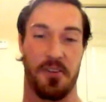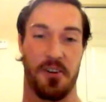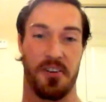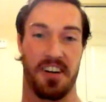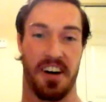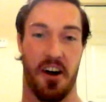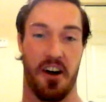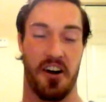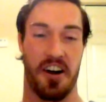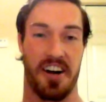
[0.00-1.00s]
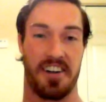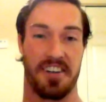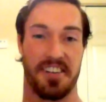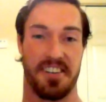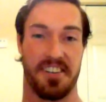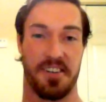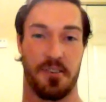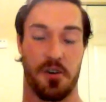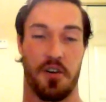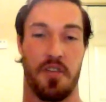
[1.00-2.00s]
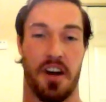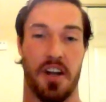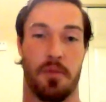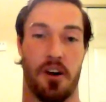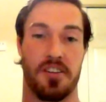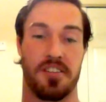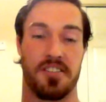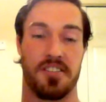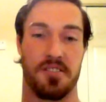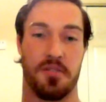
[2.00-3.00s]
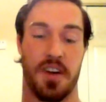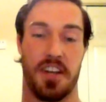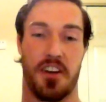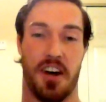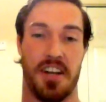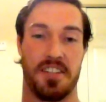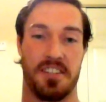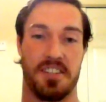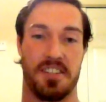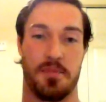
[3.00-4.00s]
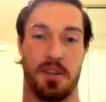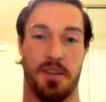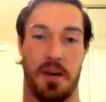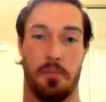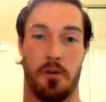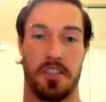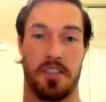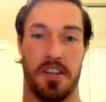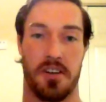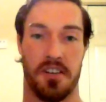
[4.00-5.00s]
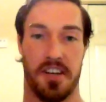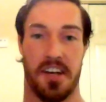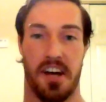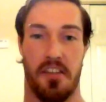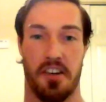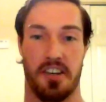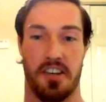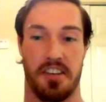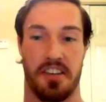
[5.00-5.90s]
Well, our uh, one of our founding partners, who's a Vandy grad, is, is a big fanboy, so okay,